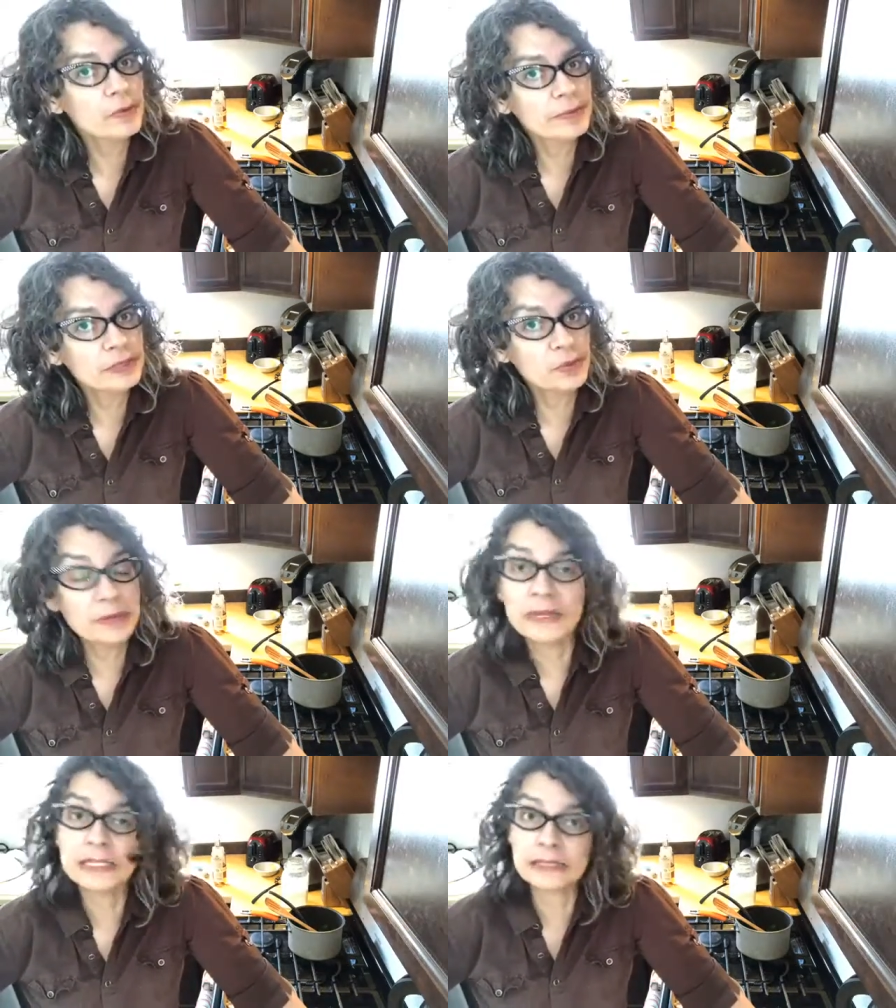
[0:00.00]
be 20
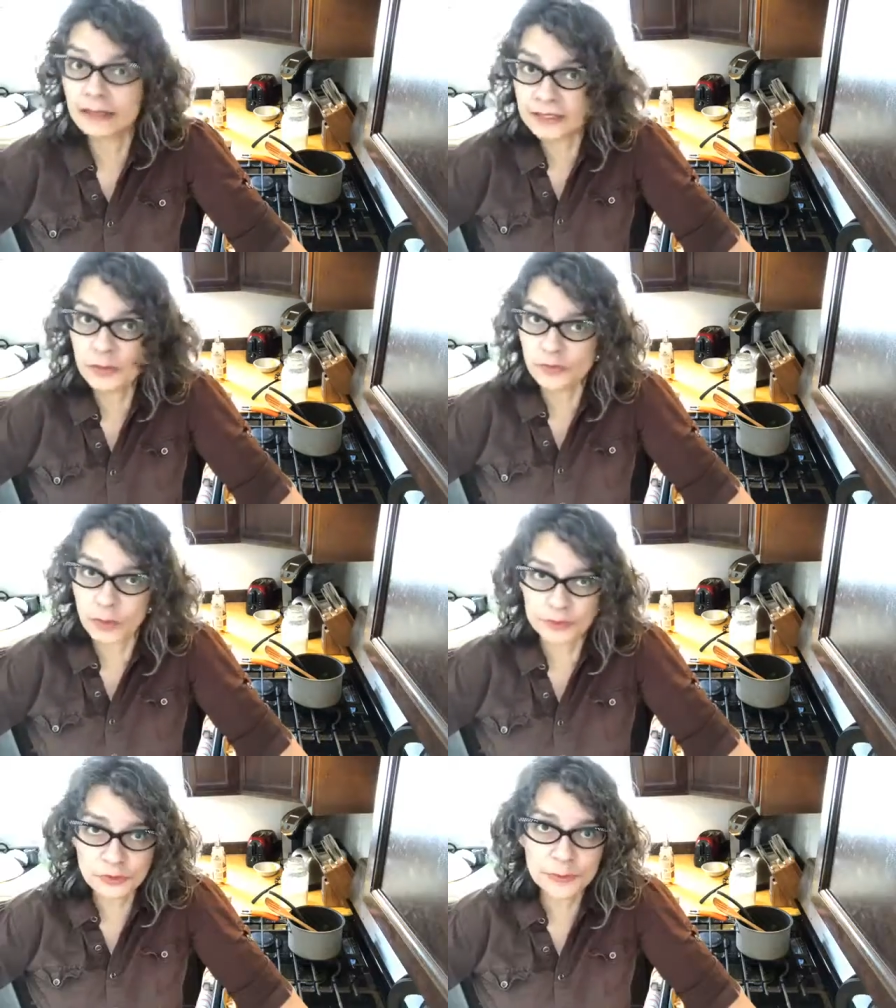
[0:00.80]
minutes unless you've
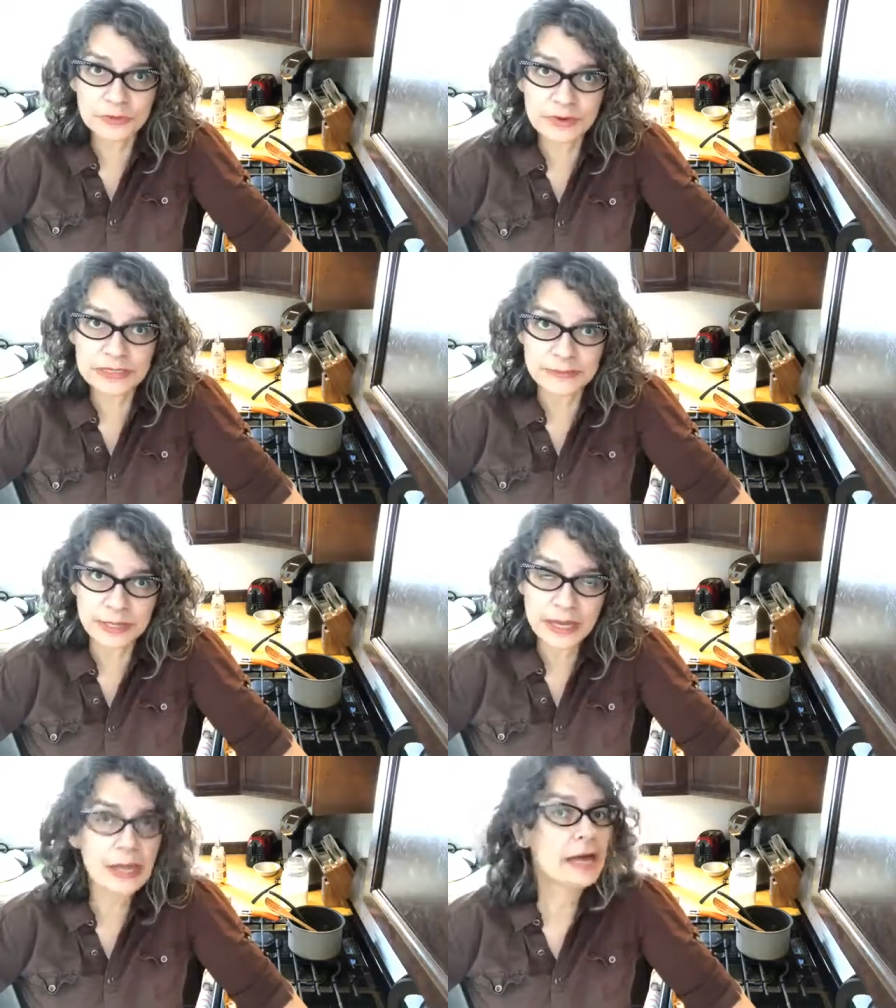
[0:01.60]
quadrupled the
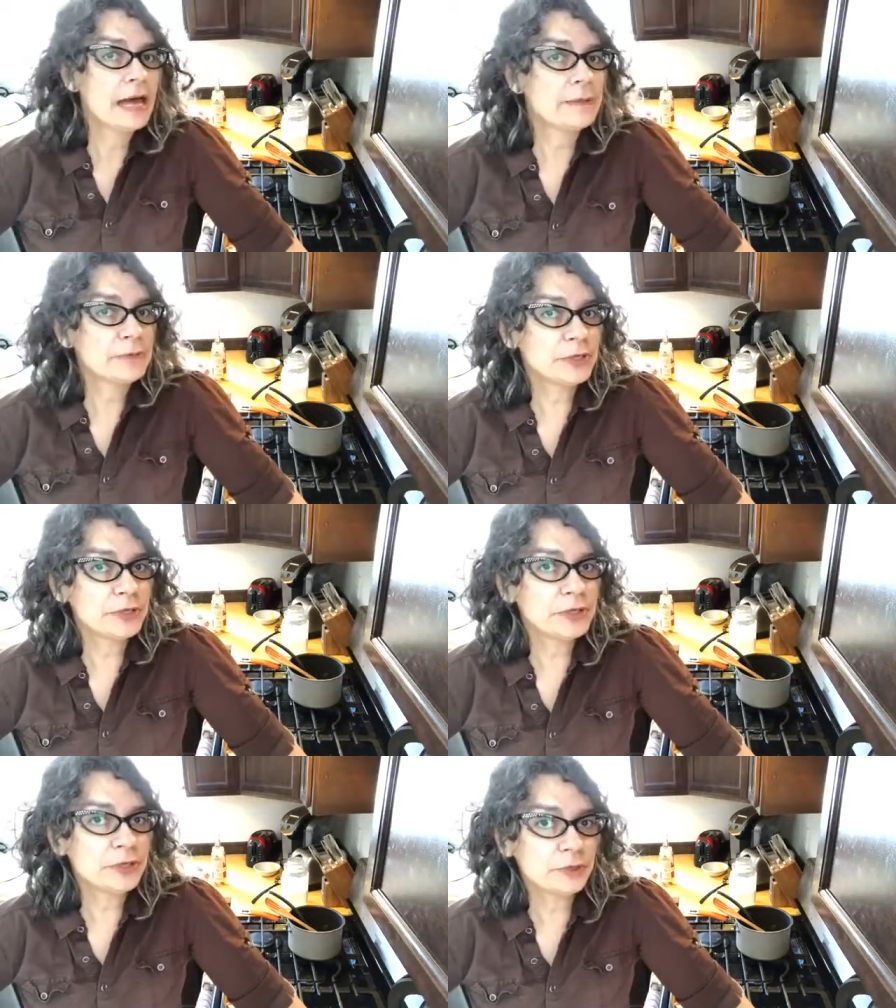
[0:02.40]
recipe and put it
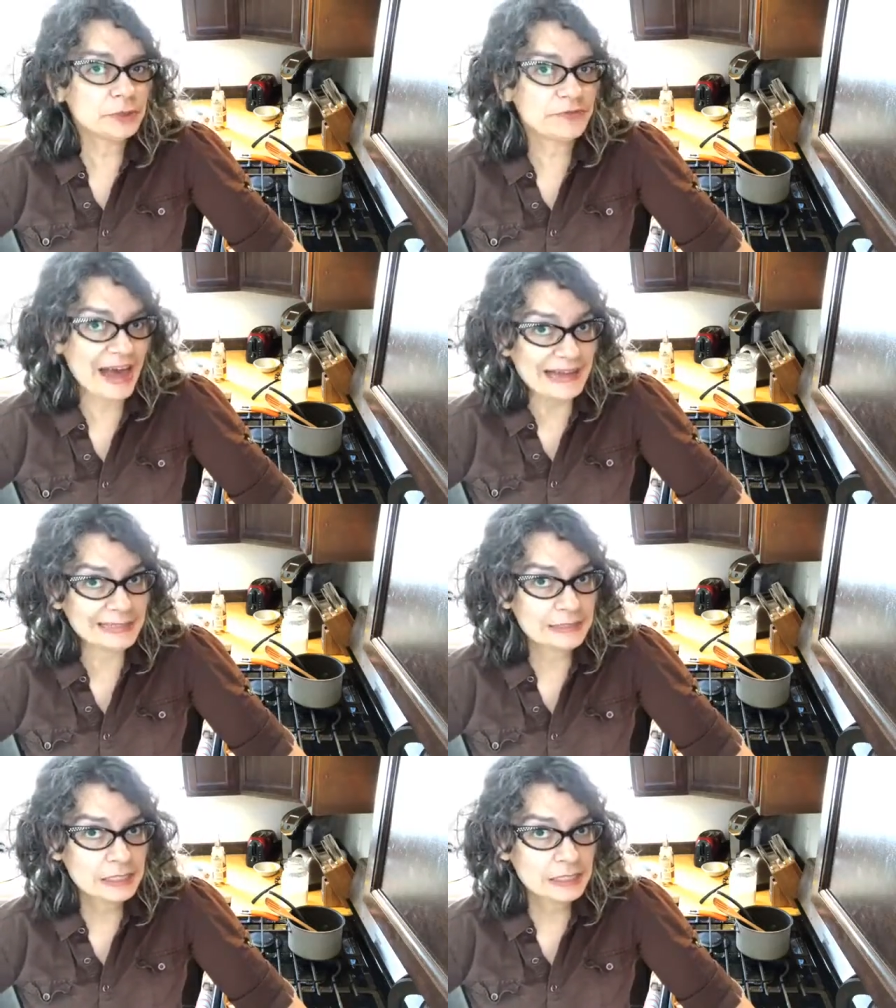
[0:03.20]
in a huge vat.